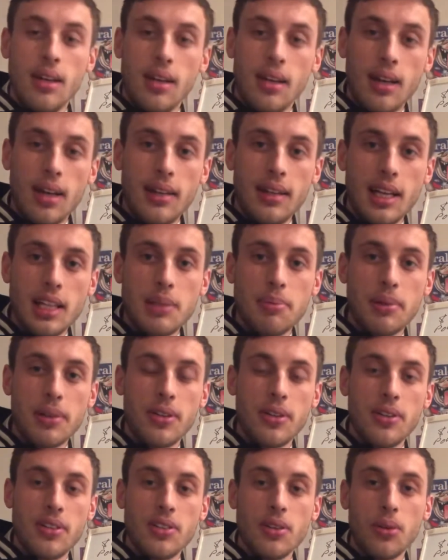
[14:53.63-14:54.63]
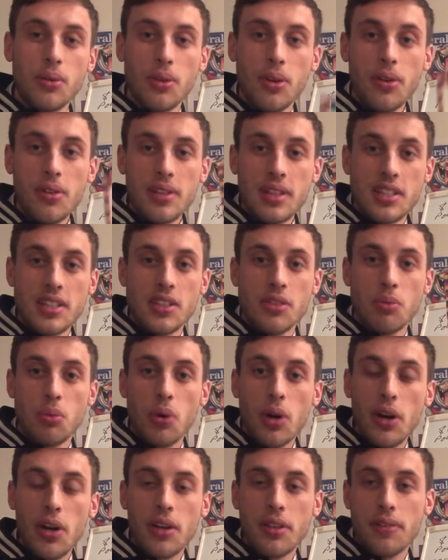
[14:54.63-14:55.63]
And that's because although this is
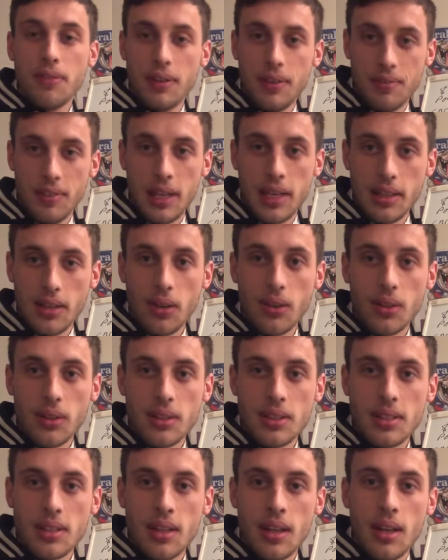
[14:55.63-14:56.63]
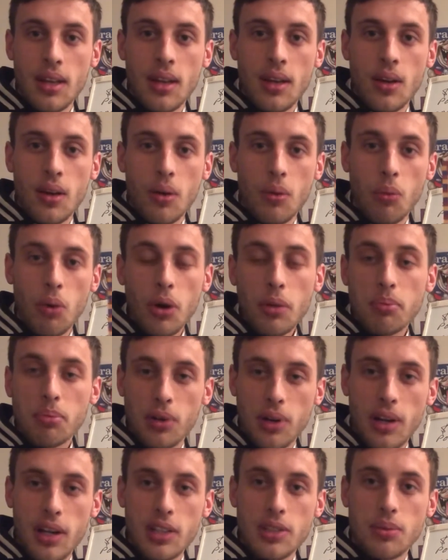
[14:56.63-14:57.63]
worth $15, what
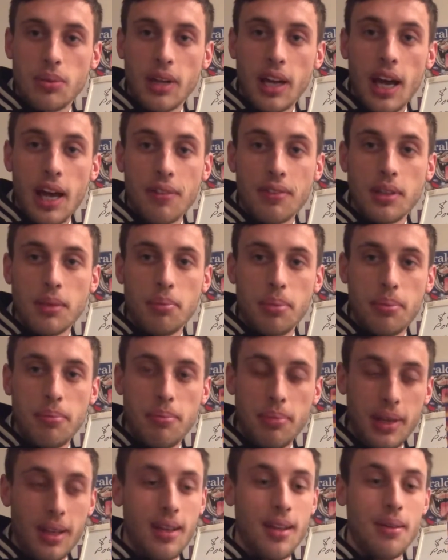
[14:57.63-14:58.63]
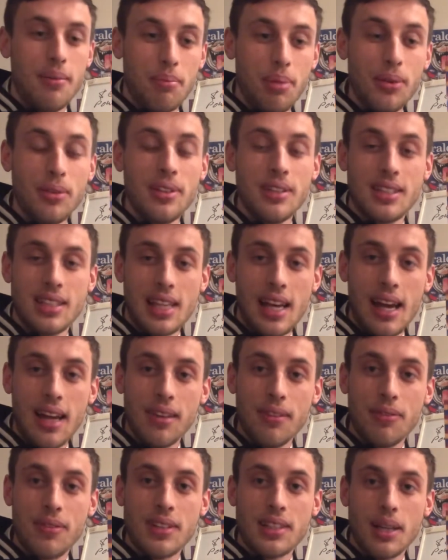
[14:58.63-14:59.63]
price would I have to put this
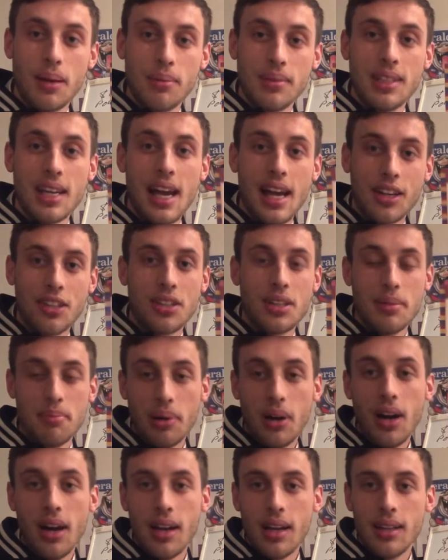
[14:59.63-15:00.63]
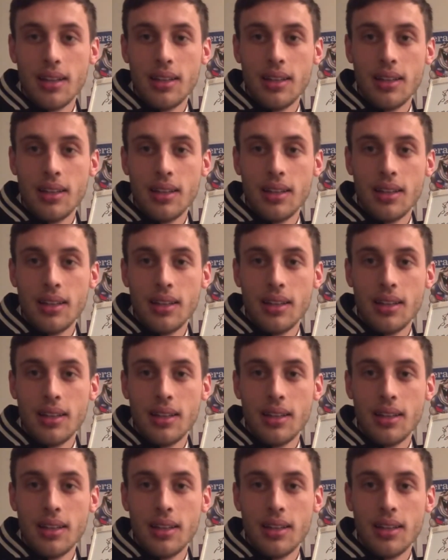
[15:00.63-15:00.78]
at for someone to actually buy it?